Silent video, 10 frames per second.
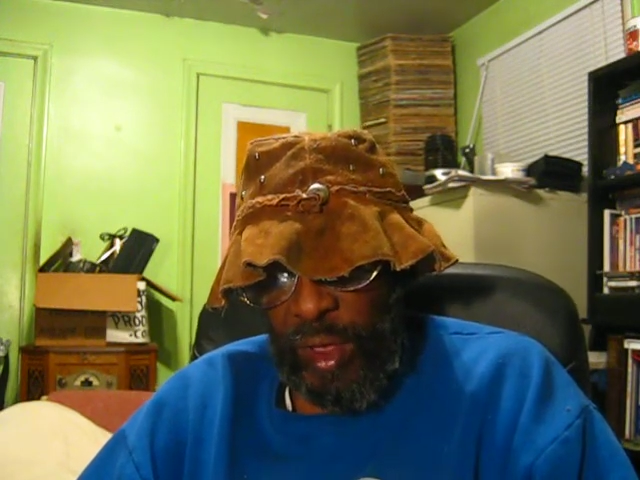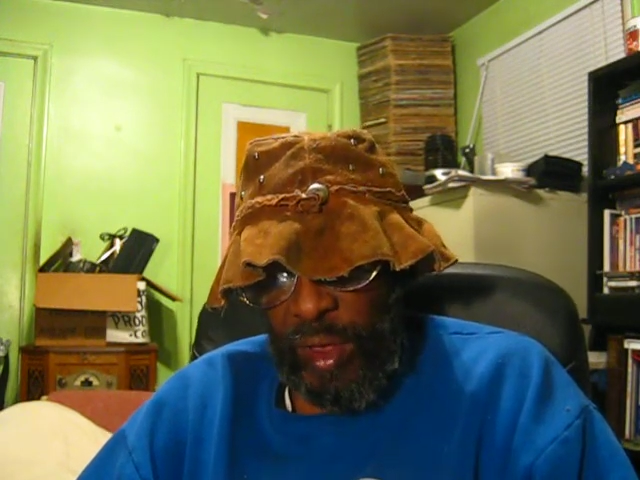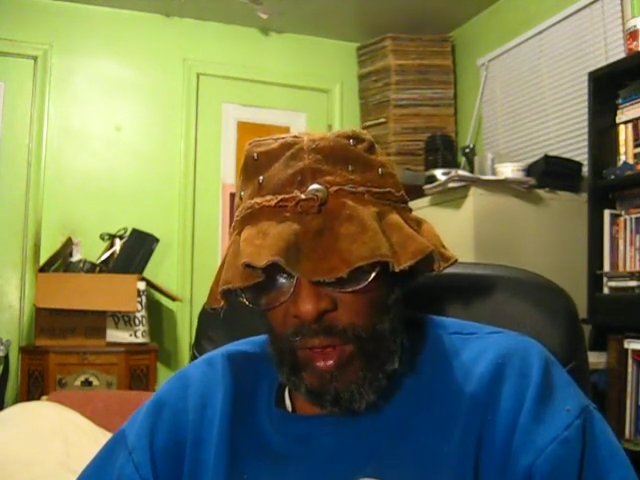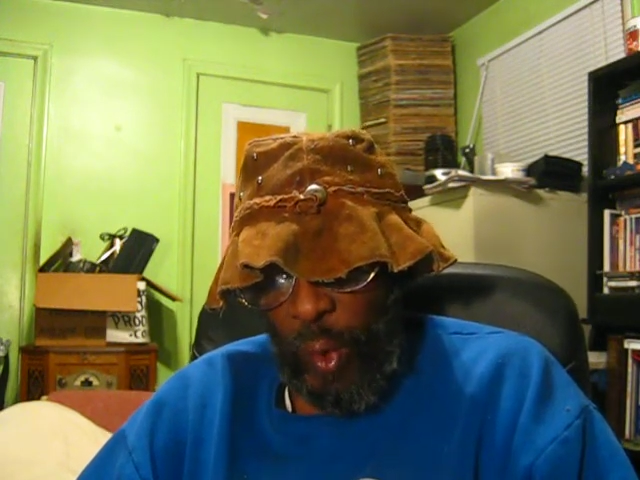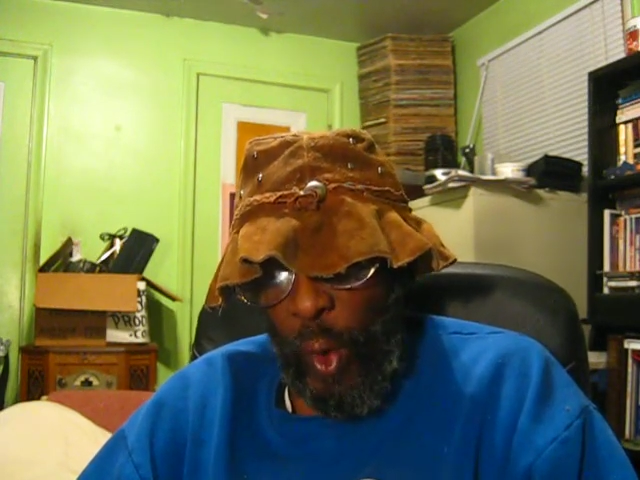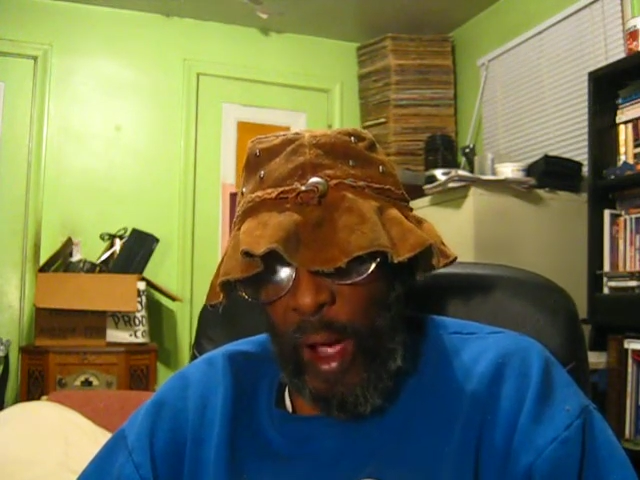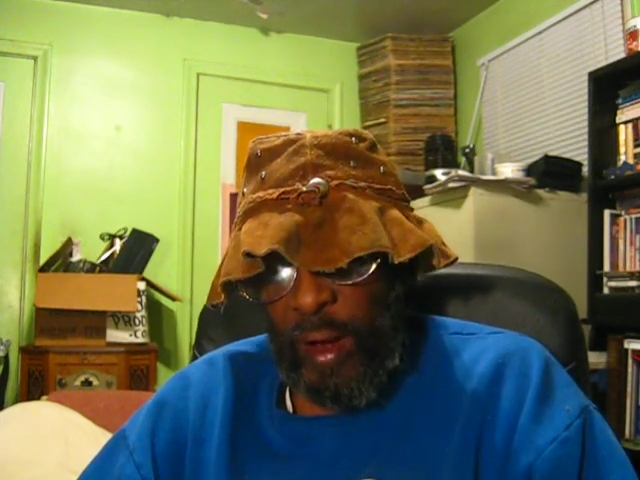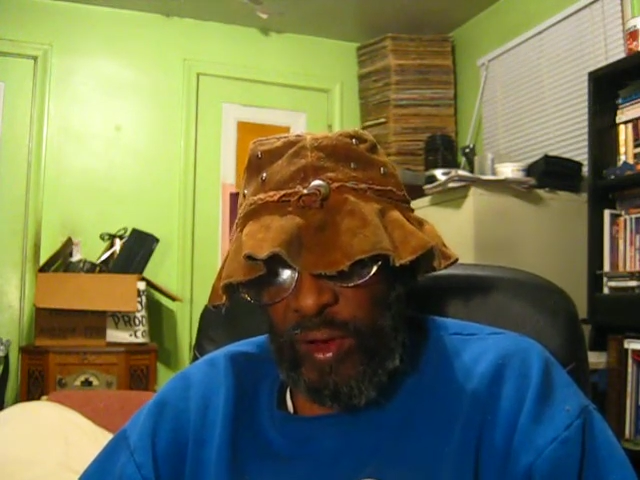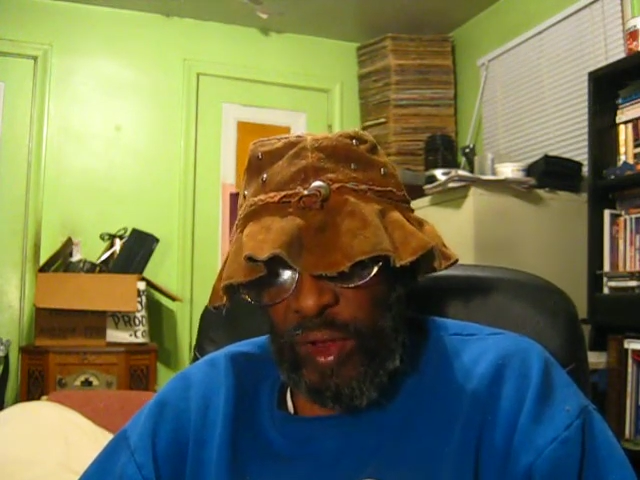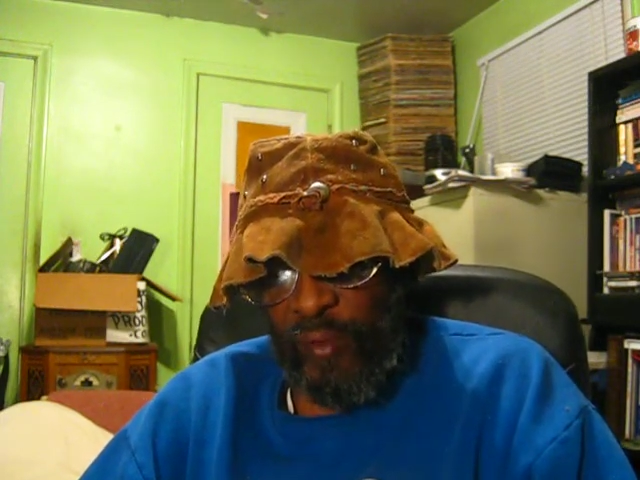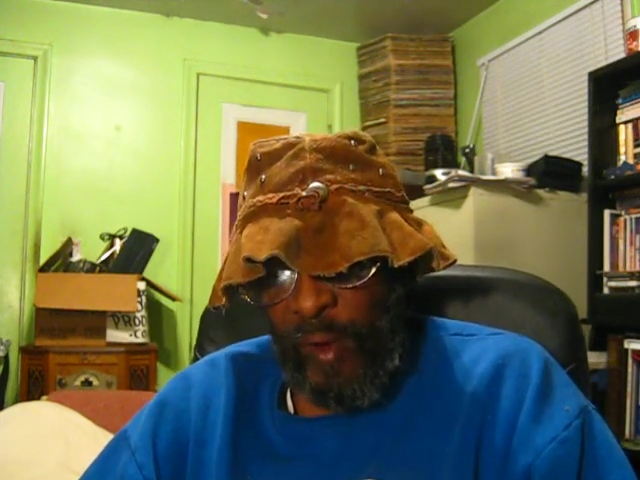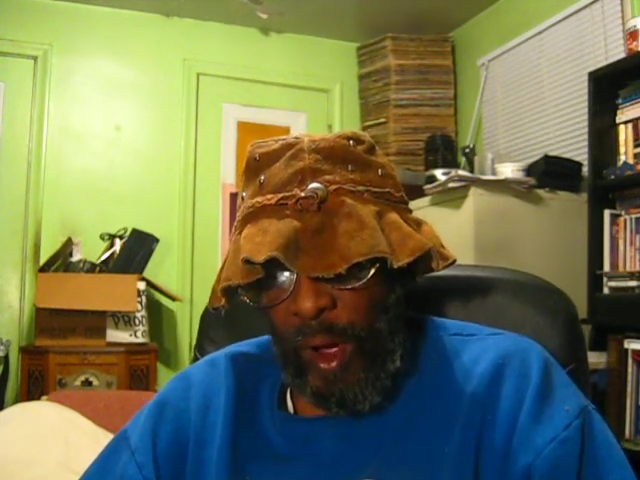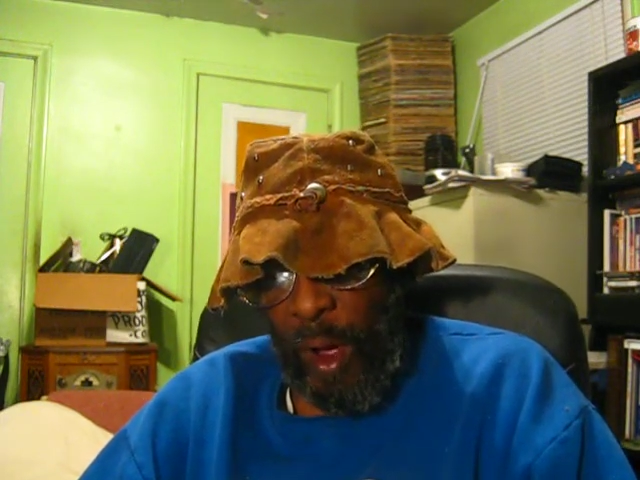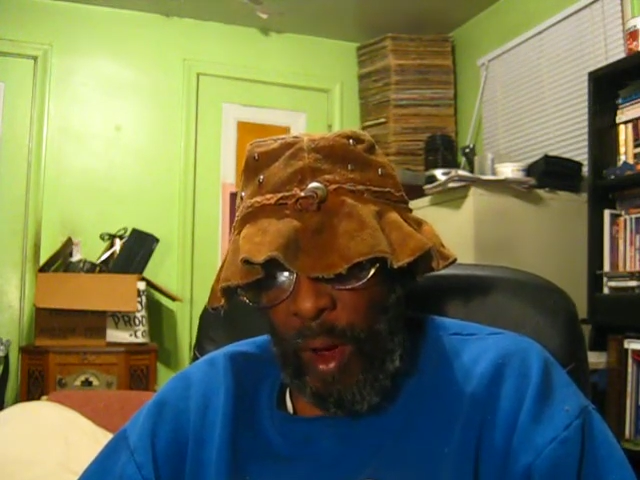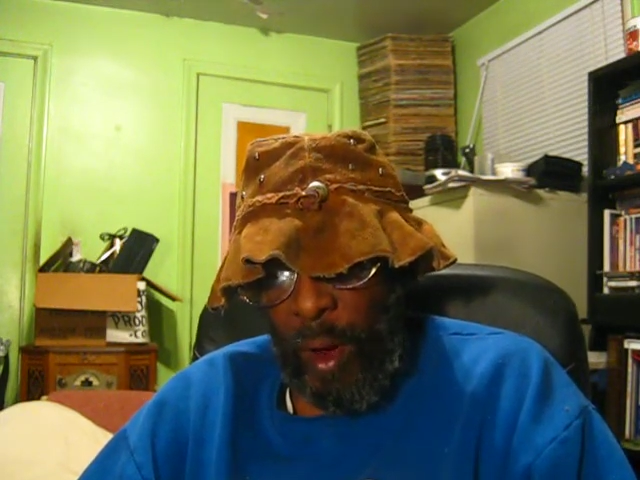equality for
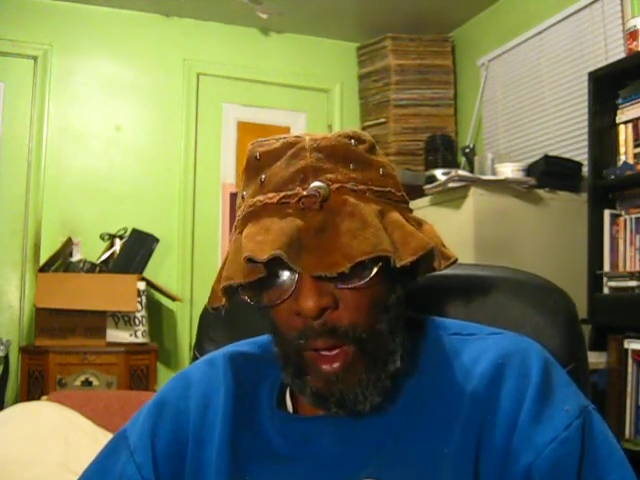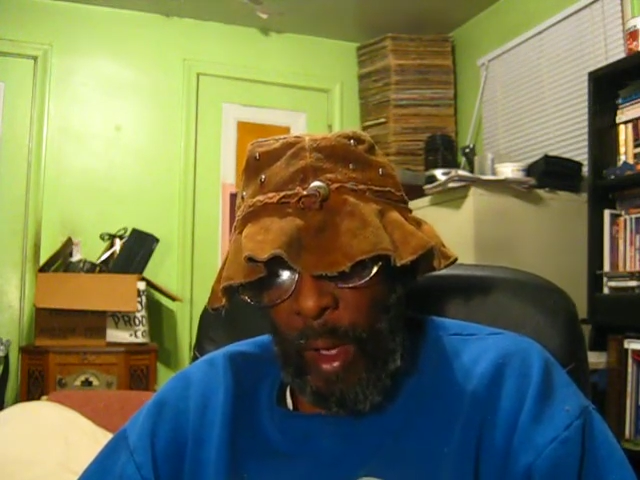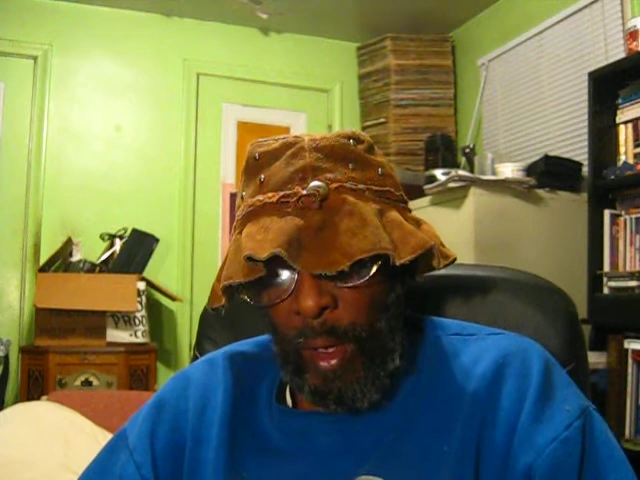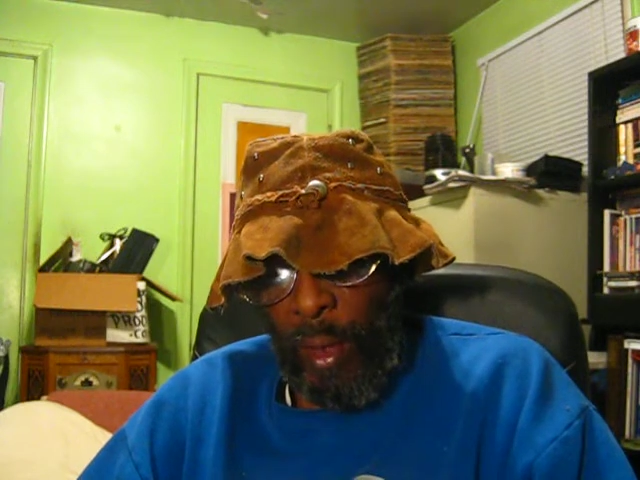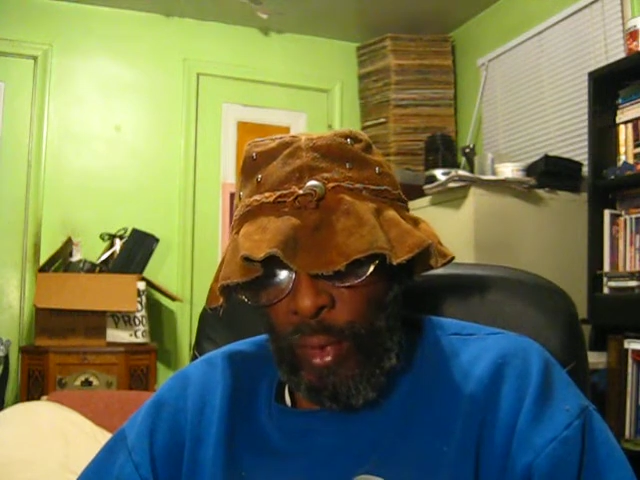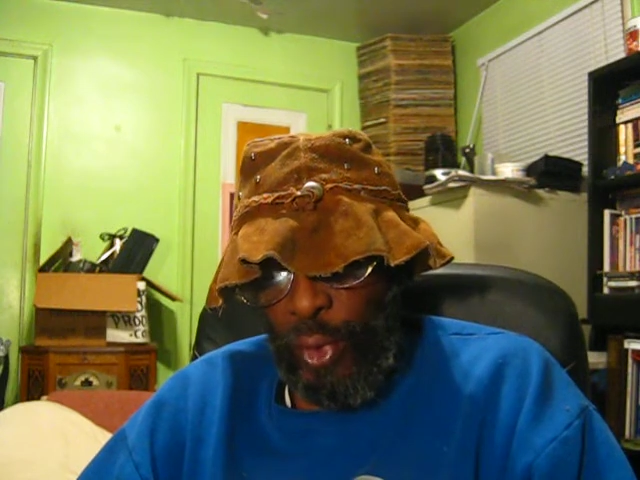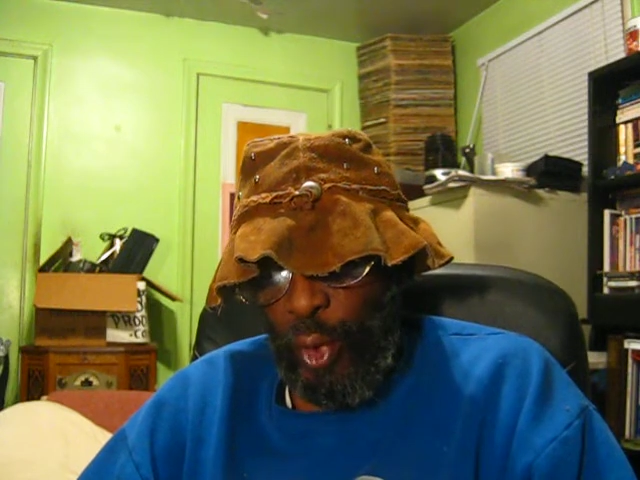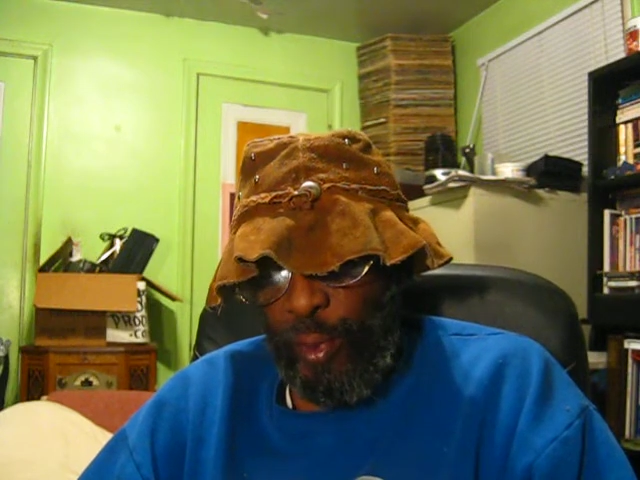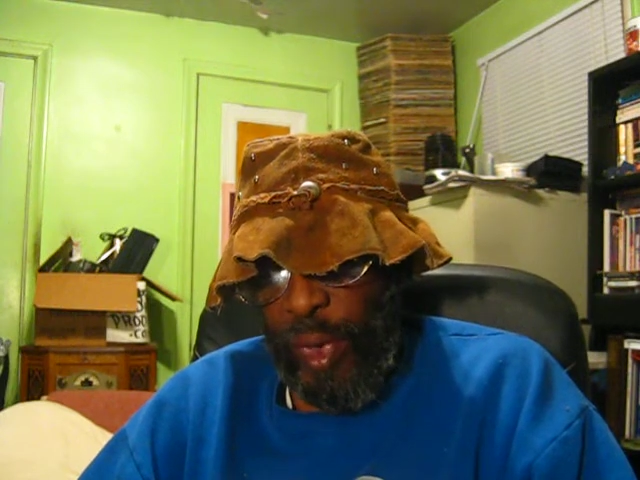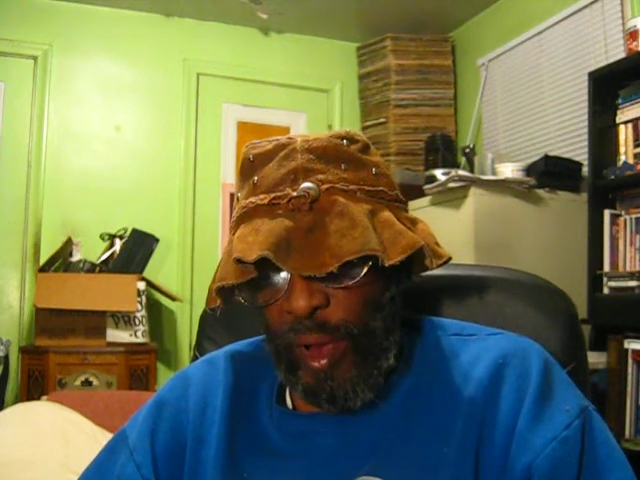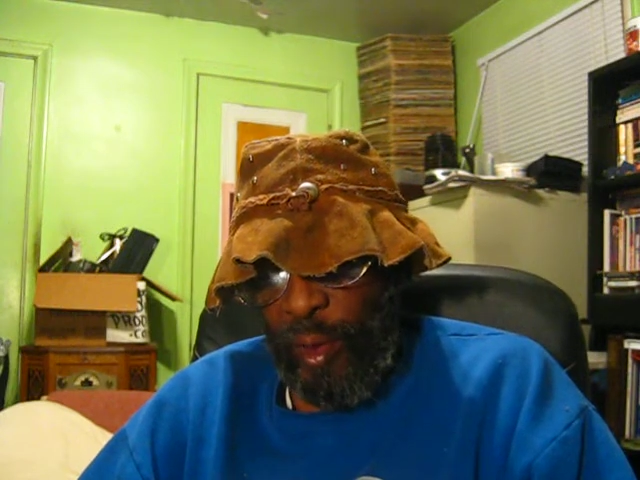all, you better